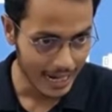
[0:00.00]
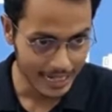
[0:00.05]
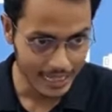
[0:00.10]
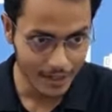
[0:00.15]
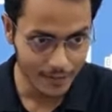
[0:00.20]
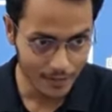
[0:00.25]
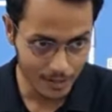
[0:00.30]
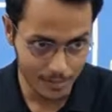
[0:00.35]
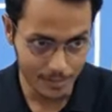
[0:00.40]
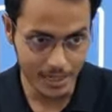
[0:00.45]
And
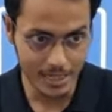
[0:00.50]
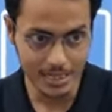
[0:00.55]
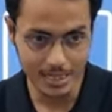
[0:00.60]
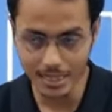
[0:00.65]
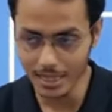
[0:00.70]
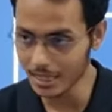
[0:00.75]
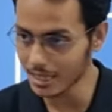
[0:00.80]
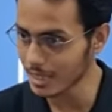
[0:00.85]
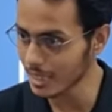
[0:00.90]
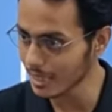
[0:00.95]
then we'll be
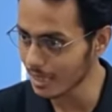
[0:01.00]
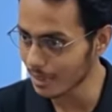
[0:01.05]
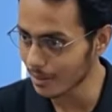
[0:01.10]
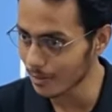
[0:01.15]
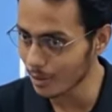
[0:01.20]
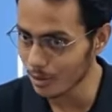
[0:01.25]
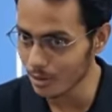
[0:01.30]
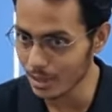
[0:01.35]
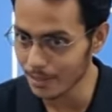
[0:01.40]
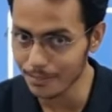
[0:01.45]
discussing
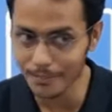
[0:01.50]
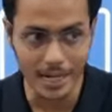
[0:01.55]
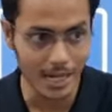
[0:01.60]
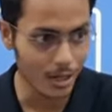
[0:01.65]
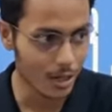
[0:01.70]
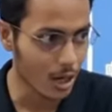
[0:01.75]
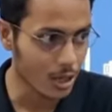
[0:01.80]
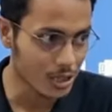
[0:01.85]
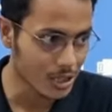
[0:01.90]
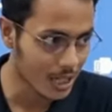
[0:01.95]
about the
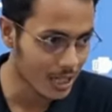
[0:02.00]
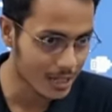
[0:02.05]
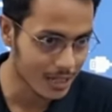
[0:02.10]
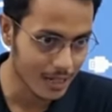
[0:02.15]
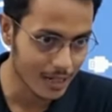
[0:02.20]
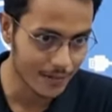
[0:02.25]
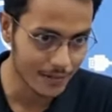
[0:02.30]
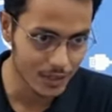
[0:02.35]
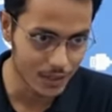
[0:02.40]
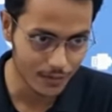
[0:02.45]
biological
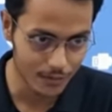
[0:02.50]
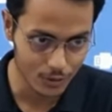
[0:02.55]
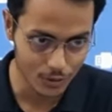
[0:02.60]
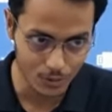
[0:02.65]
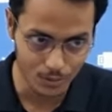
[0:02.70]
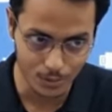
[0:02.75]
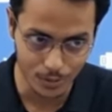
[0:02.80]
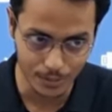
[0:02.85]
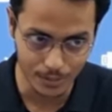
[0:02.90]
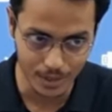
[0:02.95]
relevance of
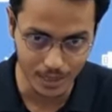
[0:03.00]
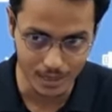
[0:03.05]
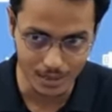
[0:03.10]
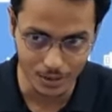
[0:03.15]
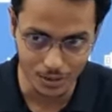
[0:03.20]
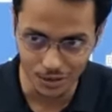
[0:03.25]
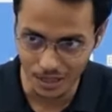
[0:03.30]
those properties.